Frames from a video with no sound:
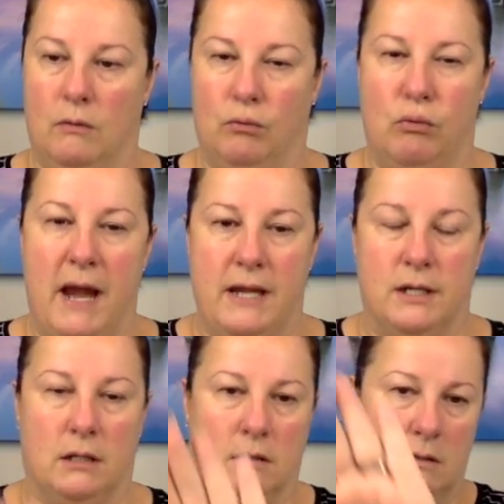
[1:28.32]

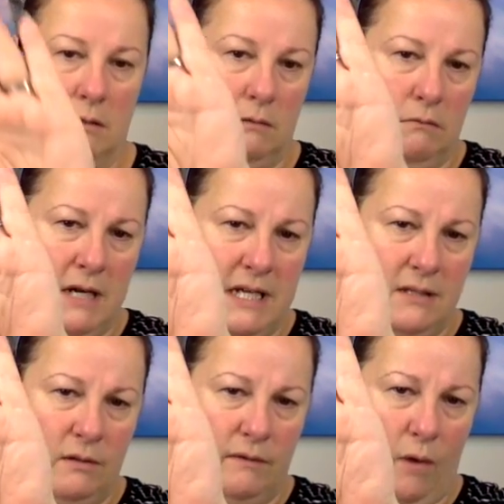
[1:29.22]
reddy
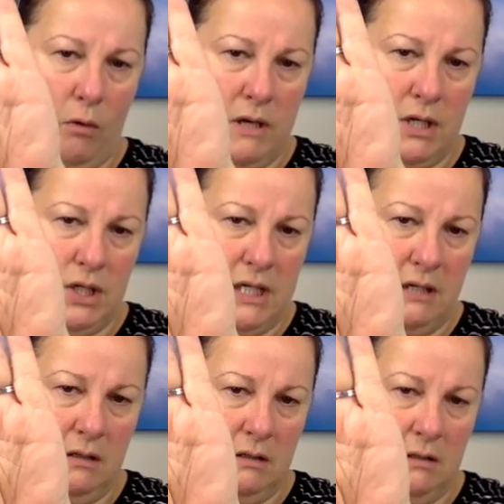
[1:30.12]
sort of orangey.